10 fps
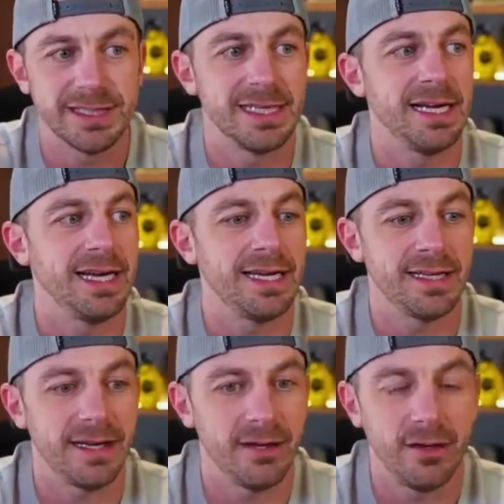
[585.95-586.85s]
It's not like
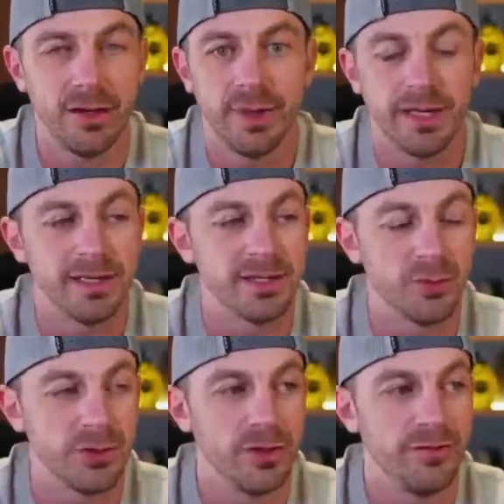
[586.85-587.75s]
that at all, because
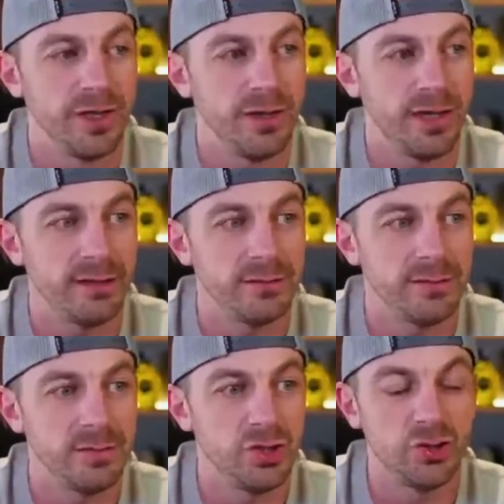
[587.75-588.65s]
we're a very
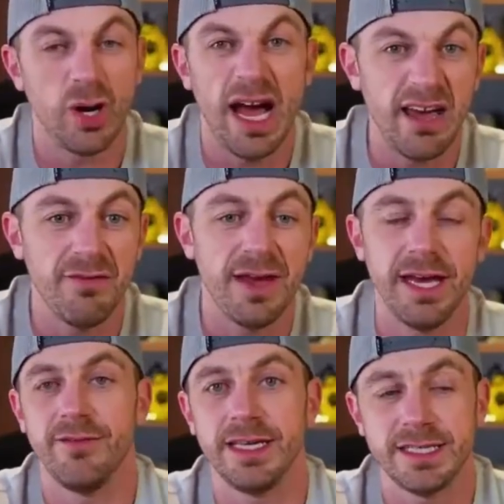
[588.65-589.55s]
drive
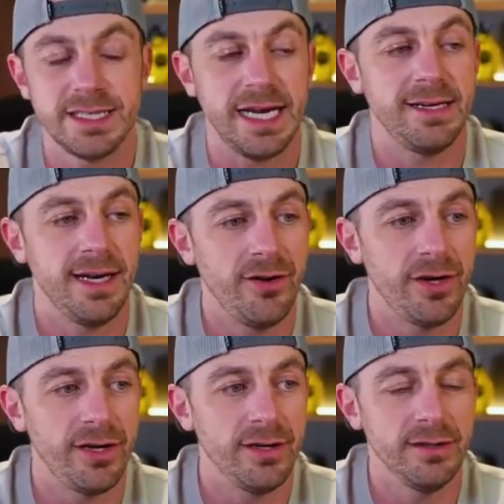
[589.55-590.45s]
heavy state out
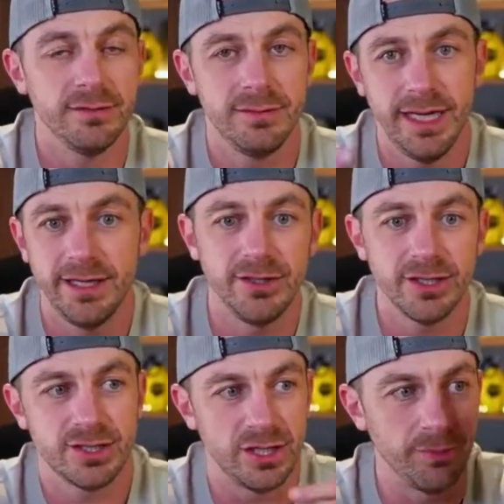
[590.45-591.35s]
here, and you're
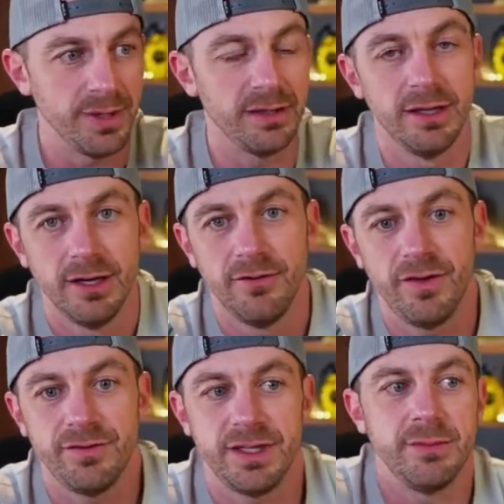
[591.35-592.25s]
just jumping
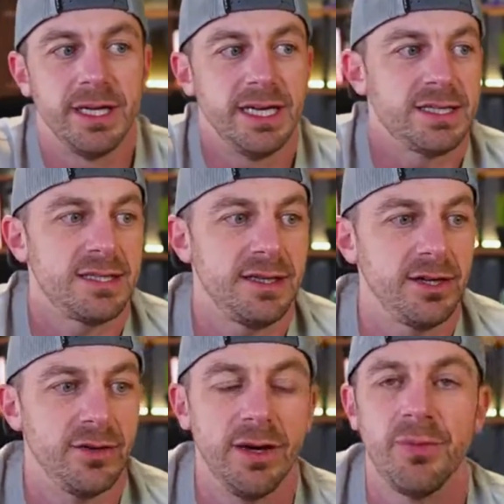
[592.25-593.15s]
15 minutes,
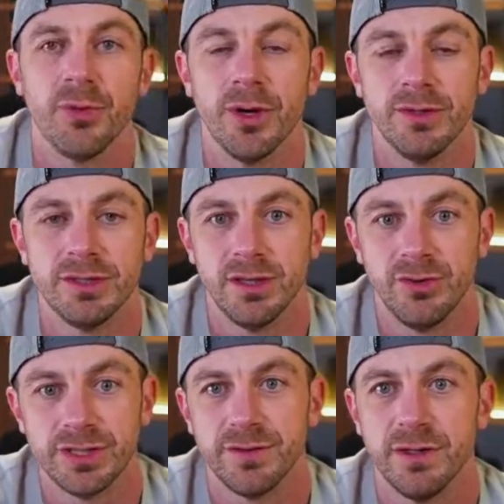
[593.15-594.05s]
up the road to
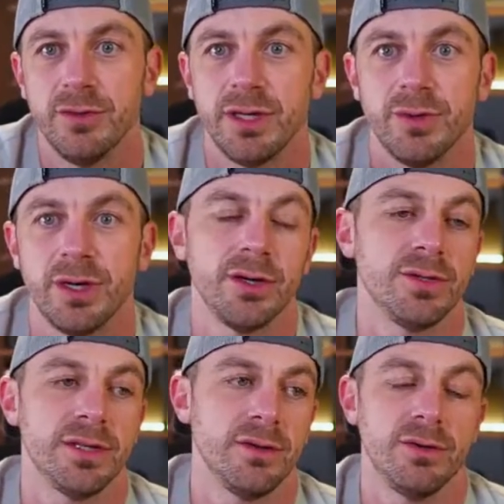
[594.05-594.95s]
Louisville when you want to go
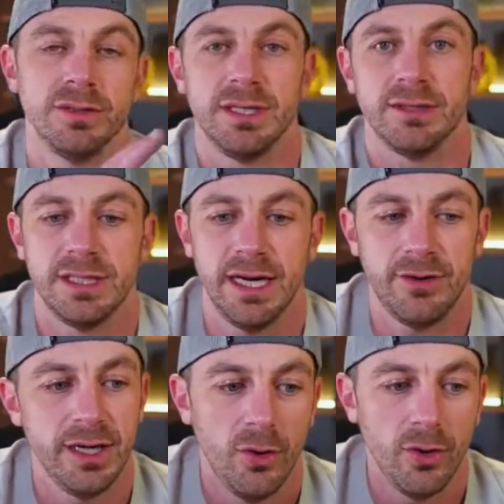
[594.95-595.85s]
to the old
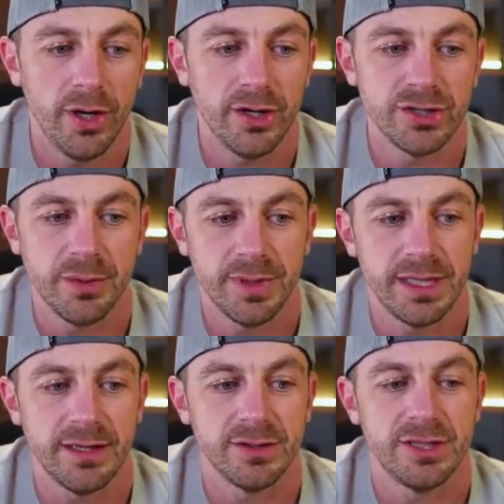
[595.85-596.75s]
downtown, or you're jumping
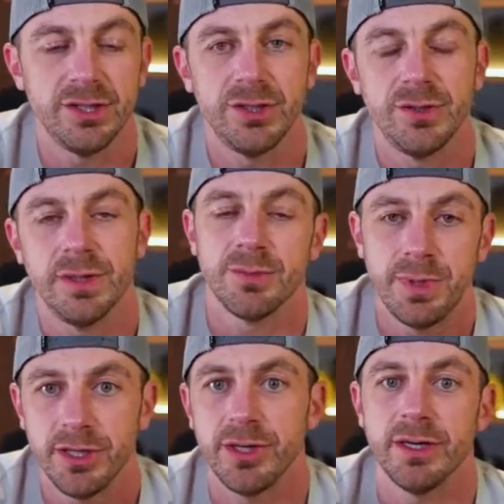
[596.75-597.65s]
down to
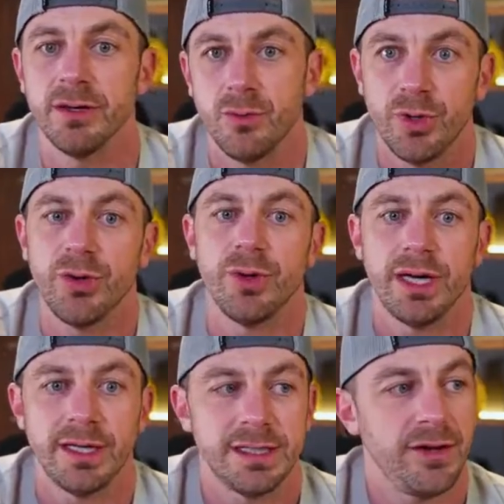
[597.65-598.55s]
Superior when you want to
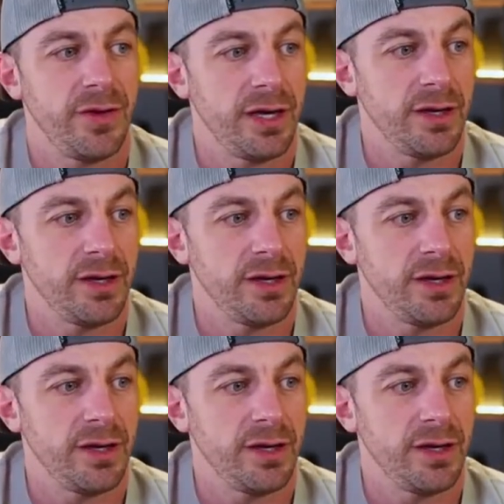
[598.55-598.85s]
get down there.